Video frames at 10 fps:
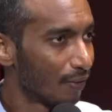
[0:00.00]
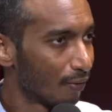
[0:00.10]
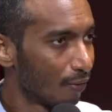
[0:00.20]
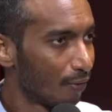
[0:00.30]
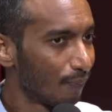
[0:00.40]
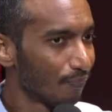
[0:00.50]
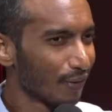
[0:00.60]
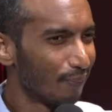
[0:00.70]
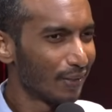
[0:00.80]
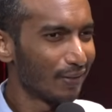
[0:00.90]
law
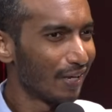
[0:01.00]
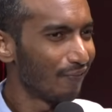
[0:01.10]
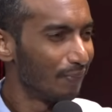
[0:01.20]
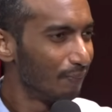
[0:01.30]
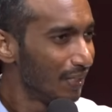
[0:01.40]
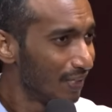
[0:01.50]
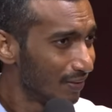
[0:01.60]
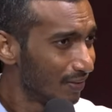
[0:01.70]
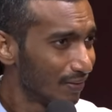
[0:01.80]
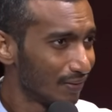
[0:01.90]
might not have the
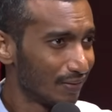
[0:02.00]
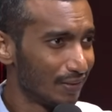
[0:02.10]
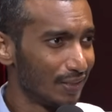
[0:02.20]
means,